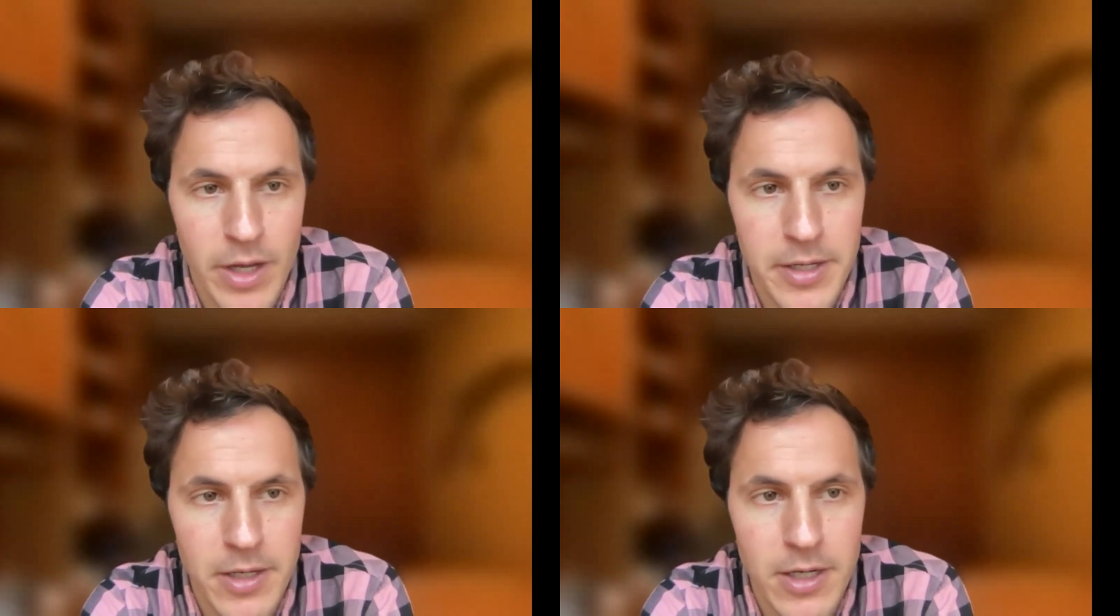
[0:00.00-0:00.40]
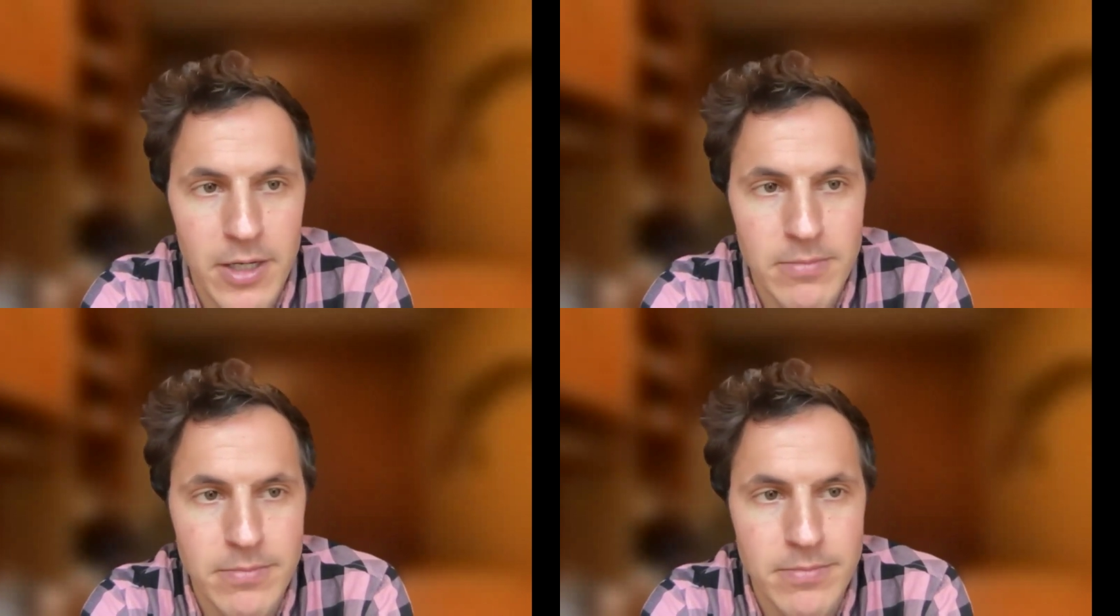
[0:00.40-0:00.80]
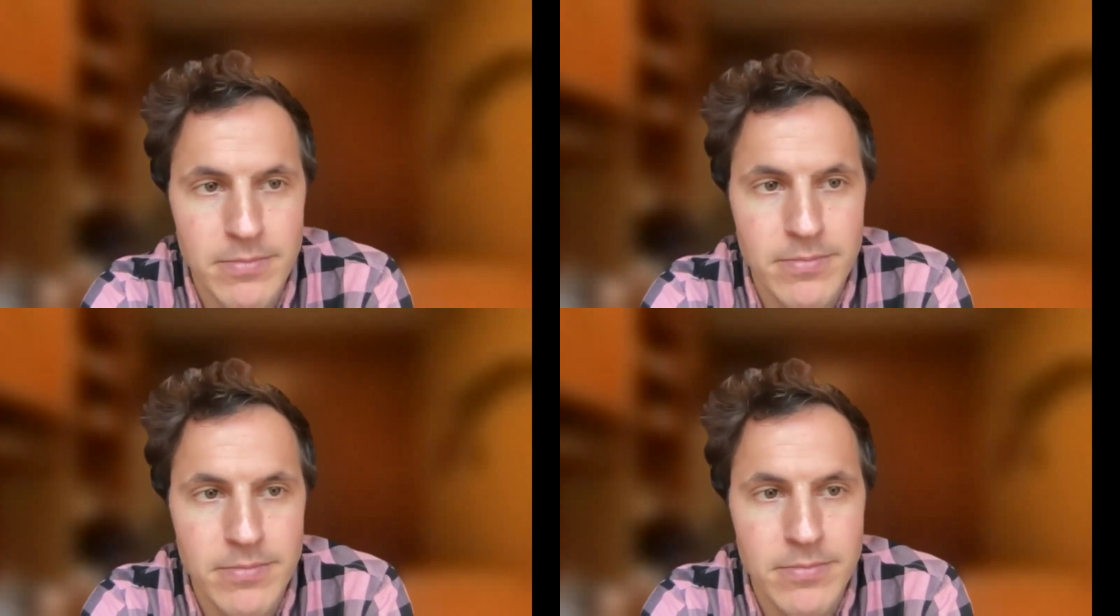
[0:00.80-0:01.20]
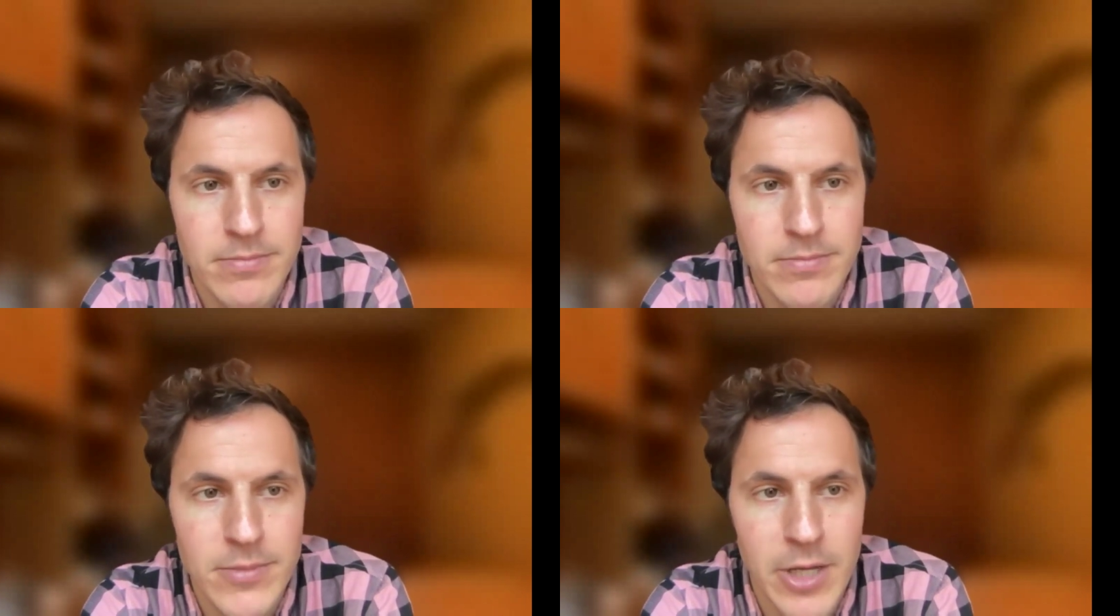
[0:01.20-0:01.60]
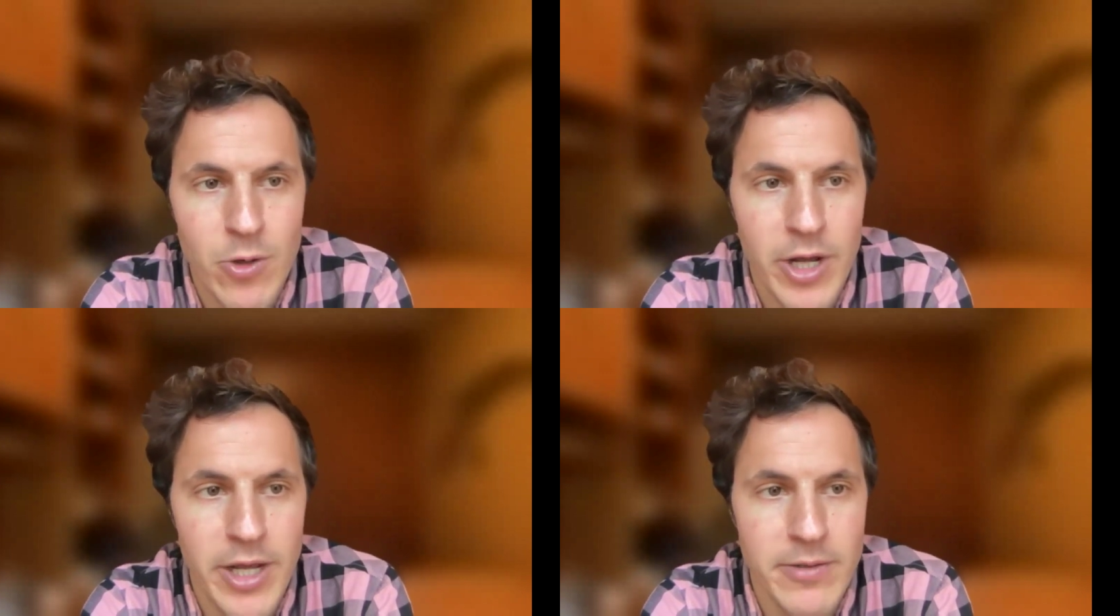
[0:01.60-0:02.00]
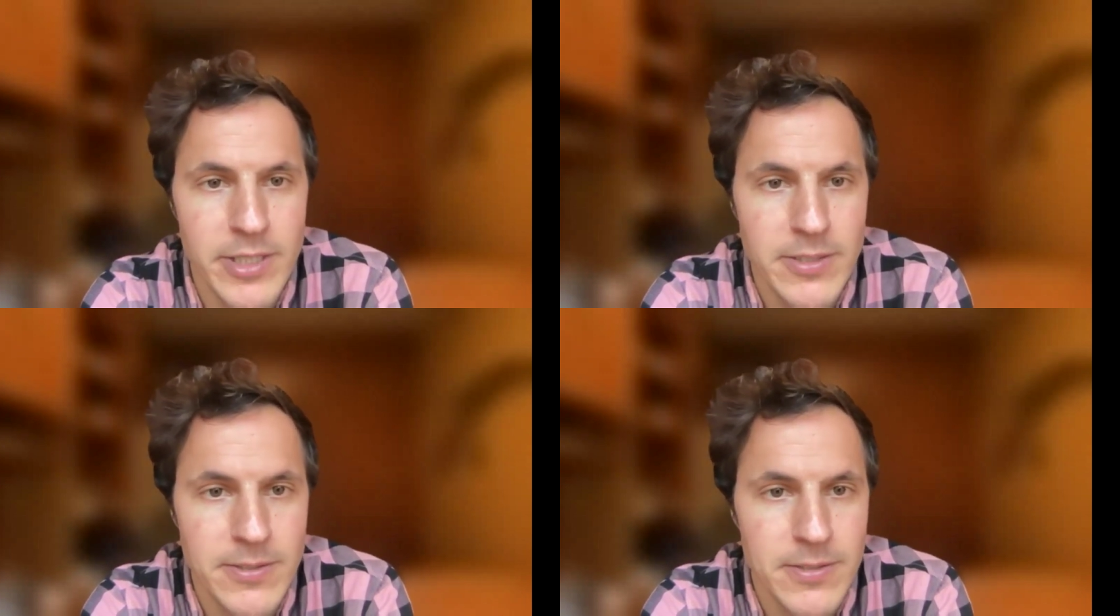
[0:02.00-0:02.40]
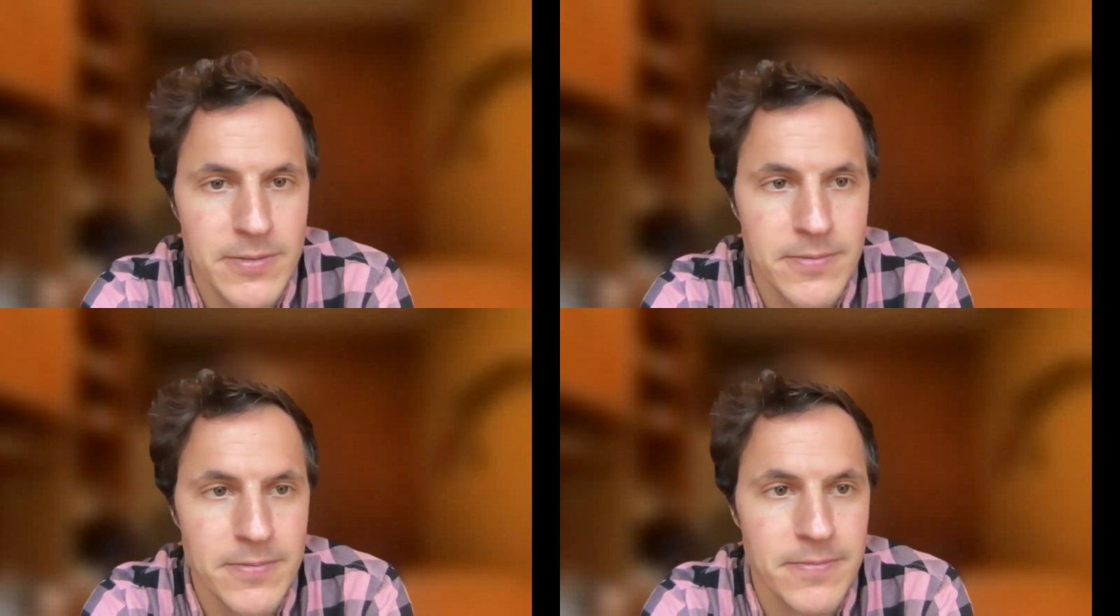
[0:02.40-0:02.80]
And are you okay, Grace?